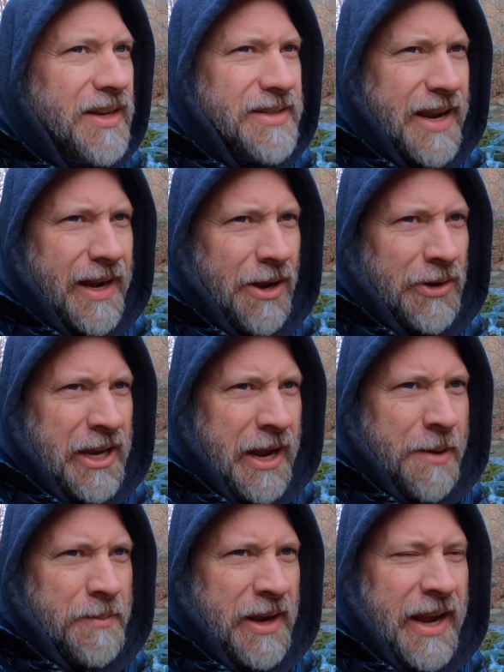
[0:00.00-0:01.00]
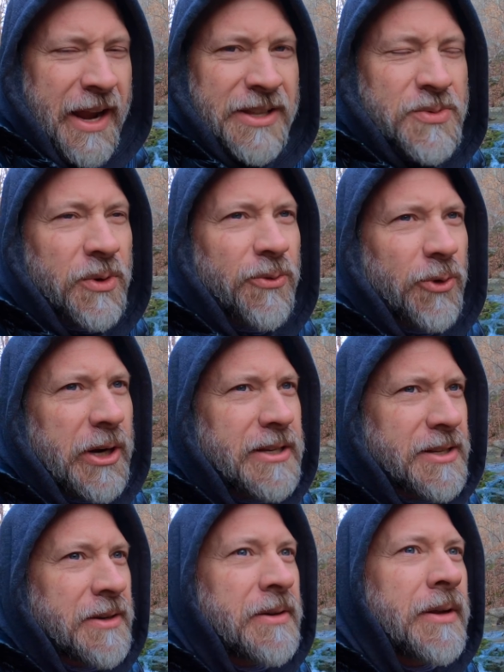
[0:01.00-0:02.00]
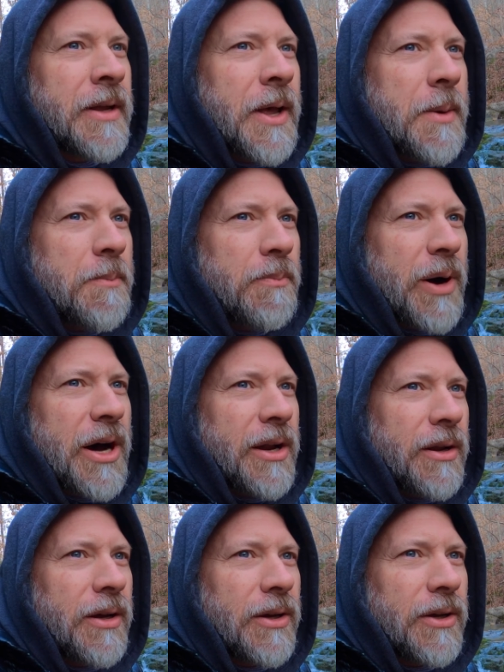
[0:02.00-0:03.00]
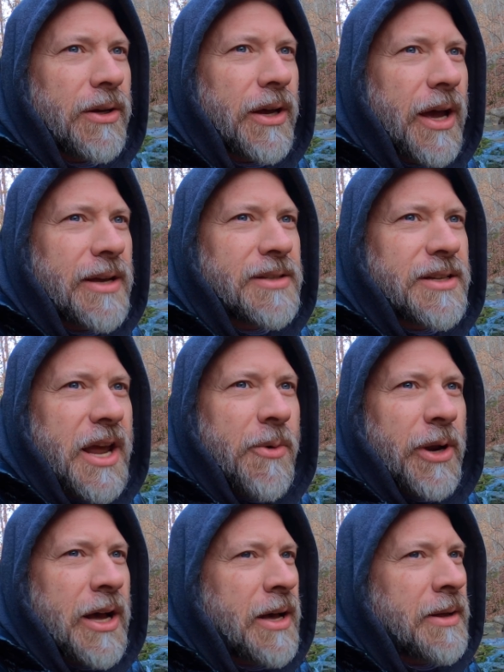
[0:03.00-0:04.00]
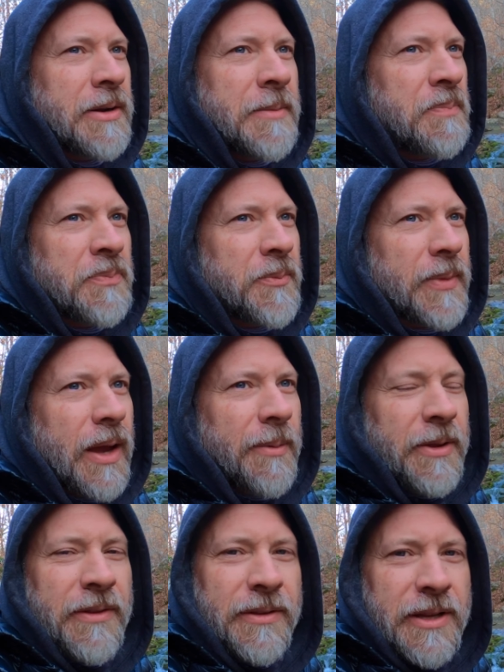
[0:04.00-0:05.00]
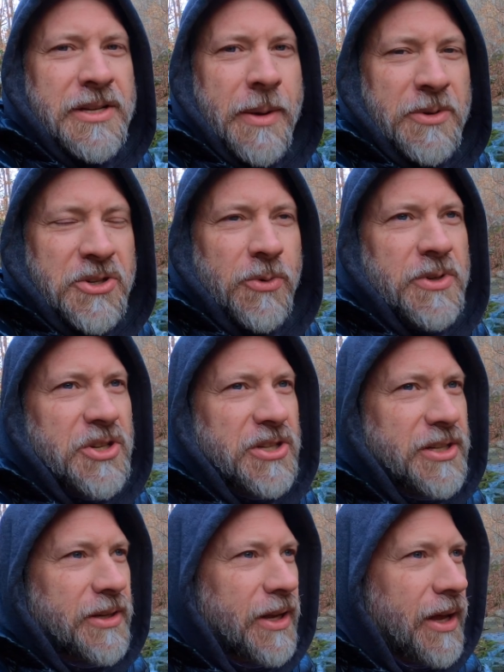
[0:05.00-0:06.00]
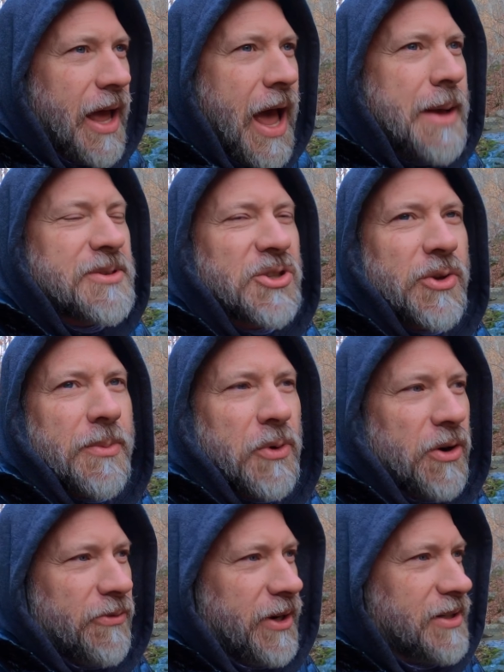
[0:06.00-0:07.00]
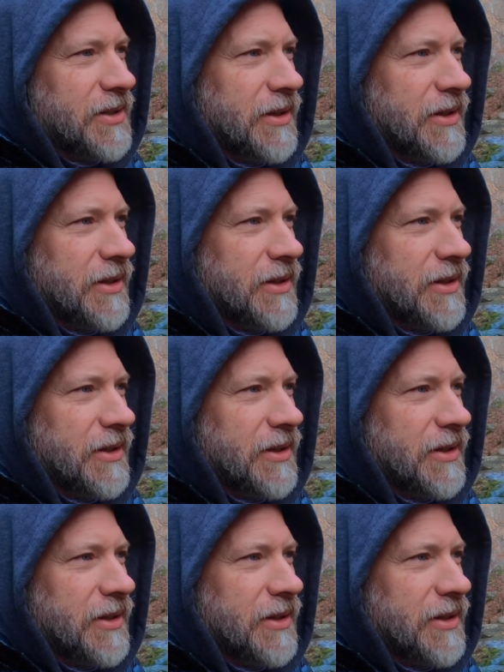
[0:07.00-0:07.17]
Taking out camp, my hands were freezing. But as the day went on, I mean, the temperature was just absolutely perfect.